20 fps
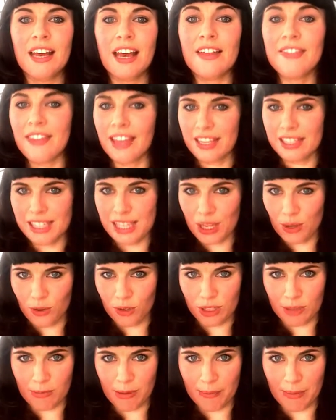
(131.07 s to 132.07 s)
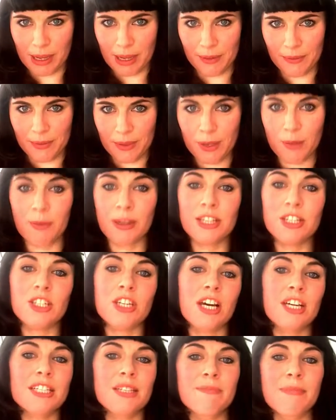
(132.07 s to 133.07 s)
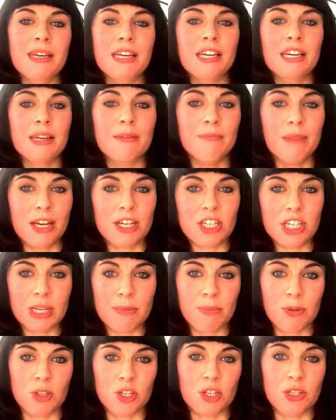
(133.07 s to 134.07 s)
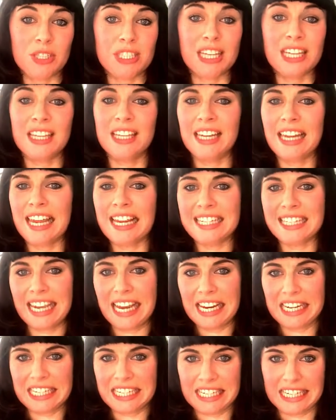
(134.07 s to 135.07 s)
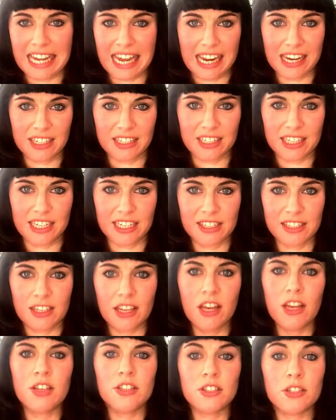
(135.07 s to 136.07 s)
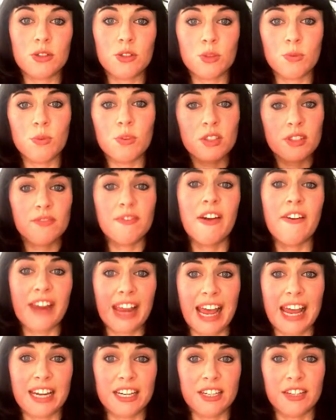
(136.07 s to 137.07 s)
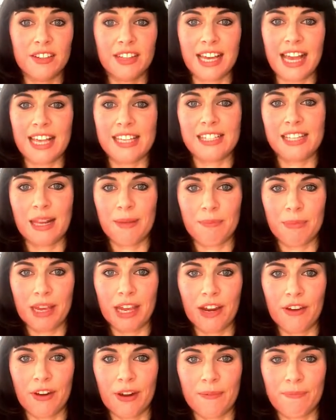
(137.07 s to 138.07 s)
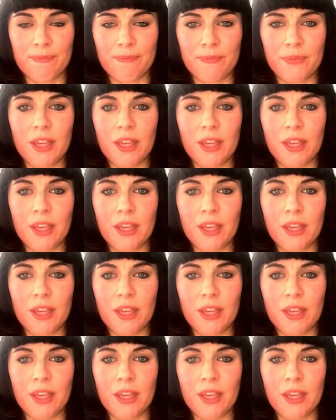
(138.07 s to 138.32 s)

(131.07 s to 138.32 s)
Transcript: and that's the automobile, which started being commercially produced in the late 1880s, so towards the very end of the gas lamp era,